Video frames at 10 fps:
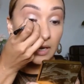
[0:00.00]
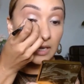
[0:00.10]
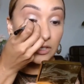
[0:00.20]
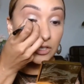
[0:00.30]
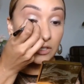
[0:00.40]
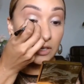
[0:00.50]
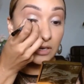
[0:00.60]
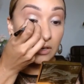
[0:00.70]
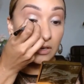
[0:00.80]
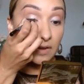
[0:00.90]
it's just going
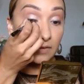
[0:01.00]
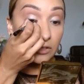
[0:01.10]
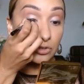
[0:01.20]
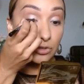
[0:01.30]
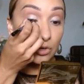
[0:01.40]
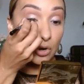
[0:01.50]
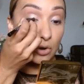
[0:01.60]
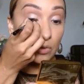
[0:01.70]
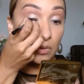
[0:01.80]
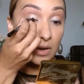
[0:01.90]
to look
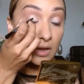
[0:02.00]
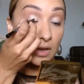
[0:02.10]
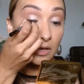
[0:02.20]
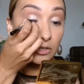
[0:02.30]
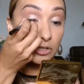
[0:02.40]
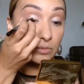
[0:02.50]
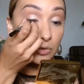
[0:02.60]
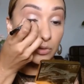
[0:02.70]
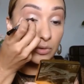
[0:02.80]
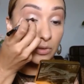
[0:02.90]
so
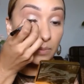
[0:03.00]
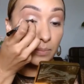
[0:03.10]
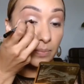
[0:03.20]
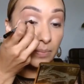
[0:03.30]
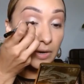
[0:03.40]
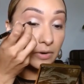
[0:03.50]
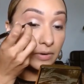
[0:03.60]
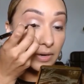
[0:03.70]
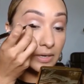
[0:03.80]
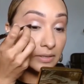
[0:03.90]
smooth,
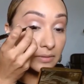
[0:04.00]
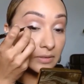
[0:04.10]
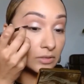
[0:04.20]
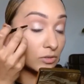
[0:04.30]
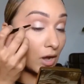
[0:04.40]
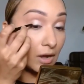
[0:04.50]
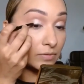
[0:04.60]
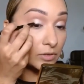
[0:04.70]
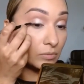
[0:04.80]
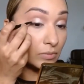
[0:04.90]
buttery,
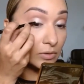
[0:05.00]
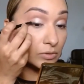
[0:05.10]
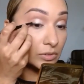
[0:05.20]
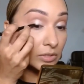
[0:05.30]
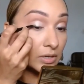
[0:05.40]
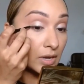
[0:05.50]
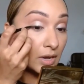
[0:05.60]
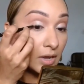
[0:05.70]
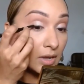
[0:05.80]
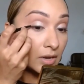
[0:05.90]
soft almost.
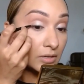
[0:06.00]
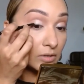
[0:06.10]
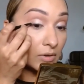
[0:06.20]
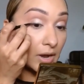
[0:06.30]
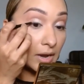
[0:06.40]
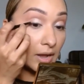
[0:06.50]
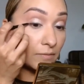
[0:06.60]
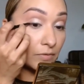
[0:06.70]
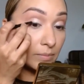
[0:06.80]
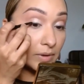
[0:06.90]
So
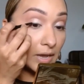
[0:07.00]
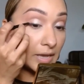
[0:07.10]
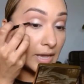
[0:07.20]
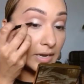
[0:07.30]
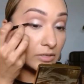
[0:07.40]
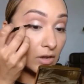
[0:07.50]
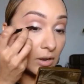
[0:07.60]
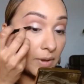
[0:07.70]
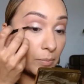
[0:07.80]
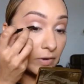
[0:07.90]
again, it's all
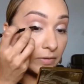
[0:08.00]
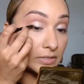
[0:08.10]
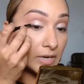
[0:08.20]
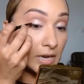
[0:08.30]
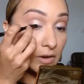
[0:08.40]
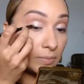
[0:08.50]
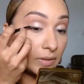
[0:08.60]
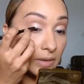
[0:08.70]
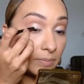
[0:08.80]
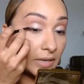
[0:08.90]
about preference and how
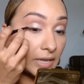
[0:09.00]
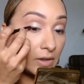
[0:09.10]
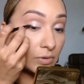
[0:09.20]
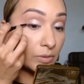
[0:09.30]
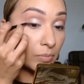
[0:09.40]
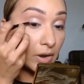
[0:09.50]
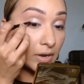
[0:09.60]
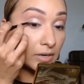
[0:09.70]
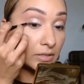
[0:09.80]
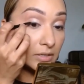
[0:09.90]
to playing with the
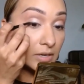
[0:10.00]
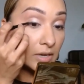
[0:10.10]
product